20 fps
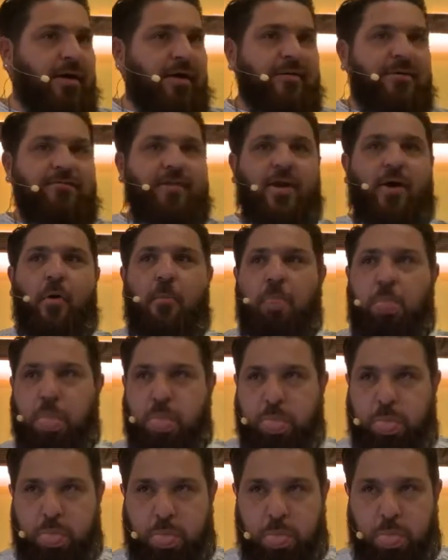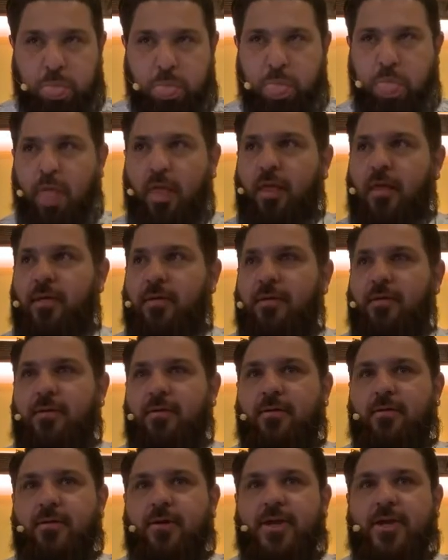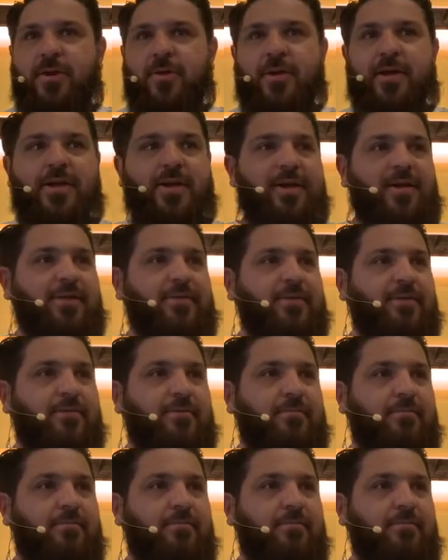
If I go, you know what he does?